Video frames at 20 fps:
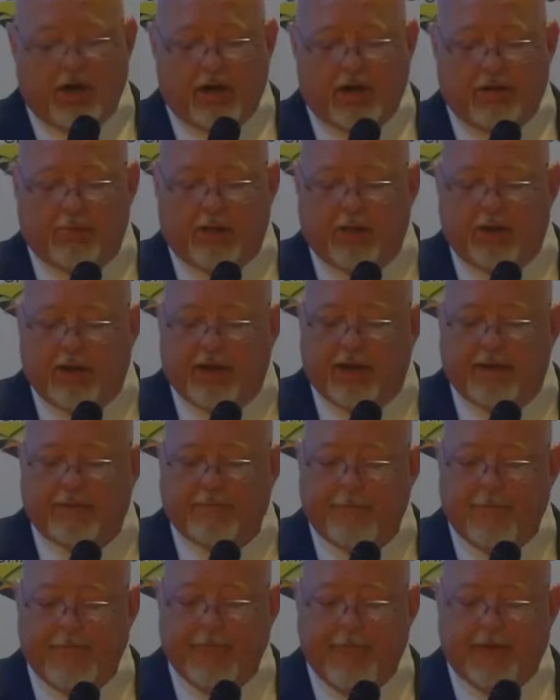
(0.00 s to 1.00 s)
in our community.
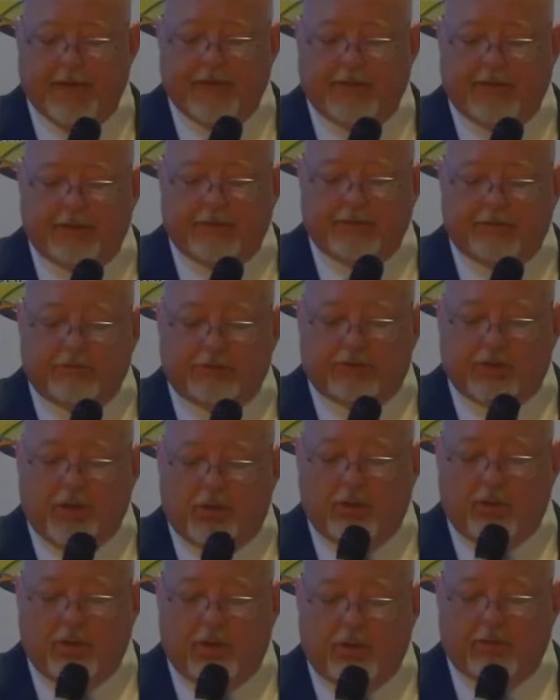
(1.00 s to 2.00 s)

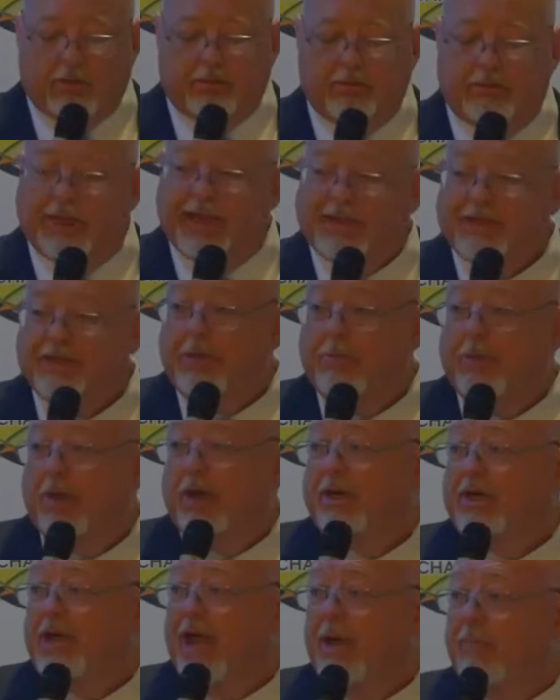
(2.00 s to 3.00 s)
So less
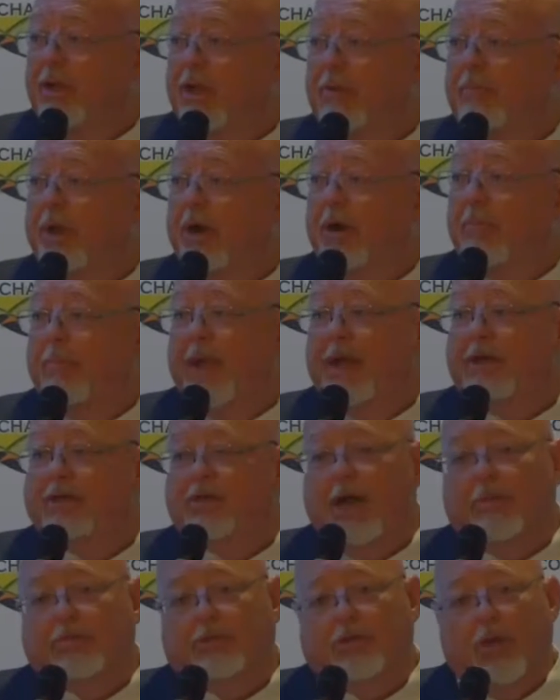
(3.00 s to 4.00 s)
commuting time. We get better paying
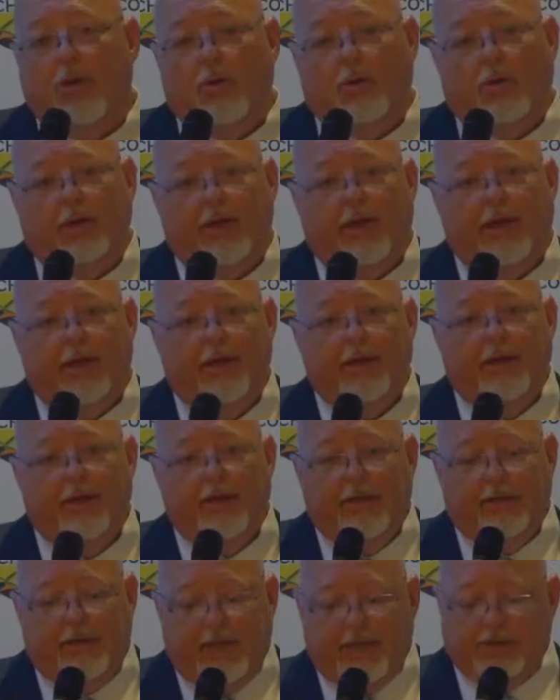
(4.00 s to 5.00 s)
jobs locally,
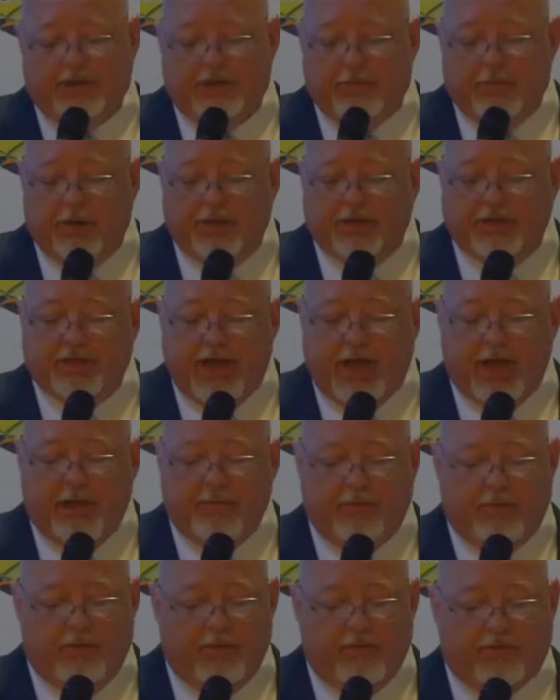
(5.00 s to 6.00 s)
less commuting
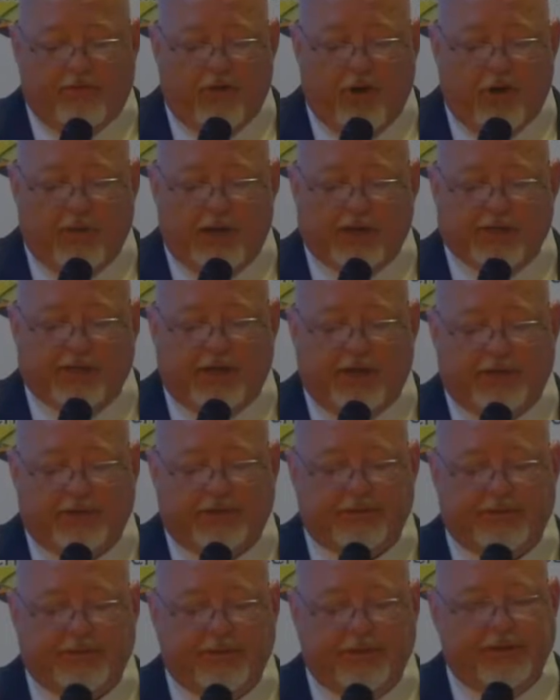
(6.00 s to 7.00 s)
time for our
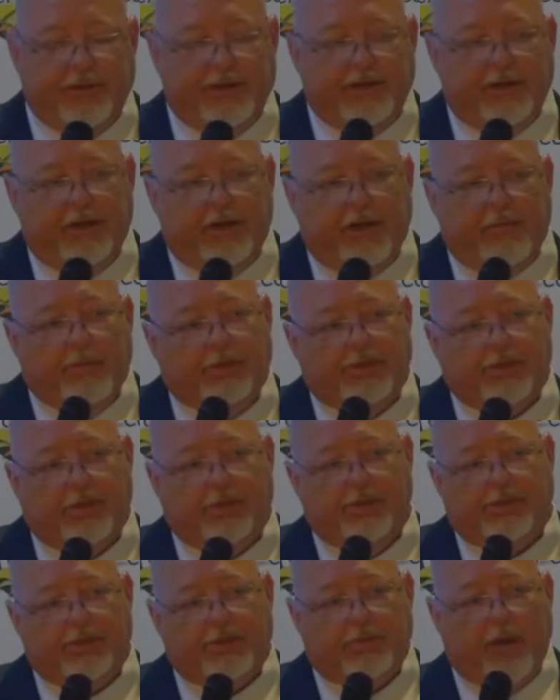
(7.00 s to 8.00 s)
residents. Number
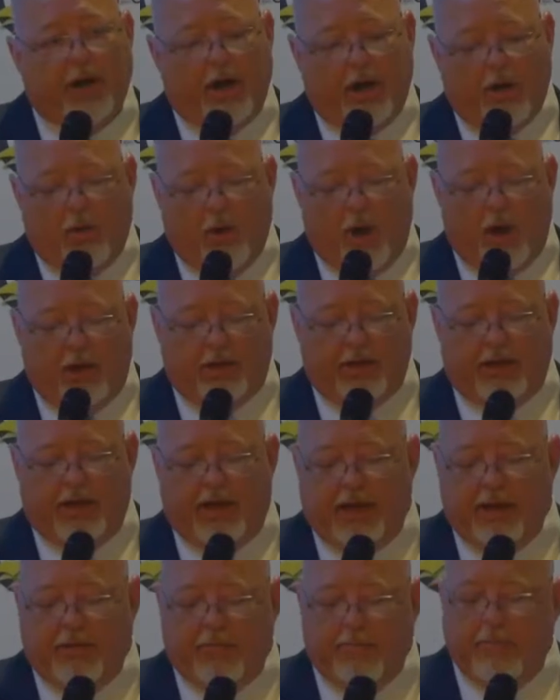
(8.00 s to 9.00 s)
2 is to bring
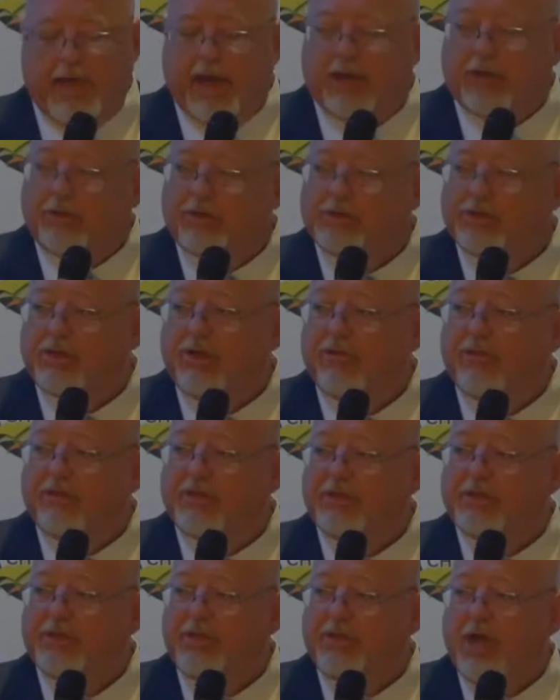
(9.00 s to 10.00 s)
quality medical
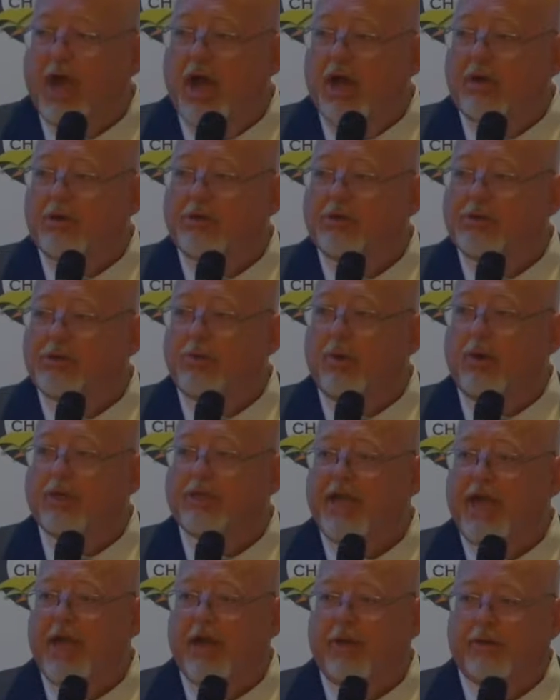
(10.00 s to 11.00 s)
services and doctors to our
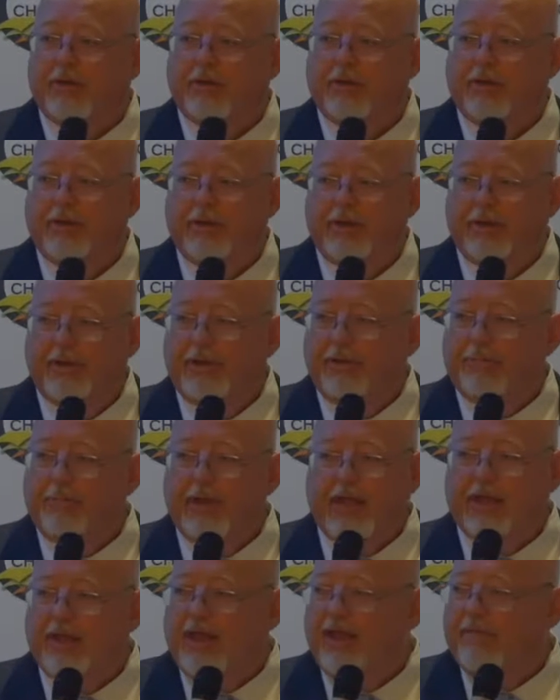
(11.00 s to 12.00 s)
town, making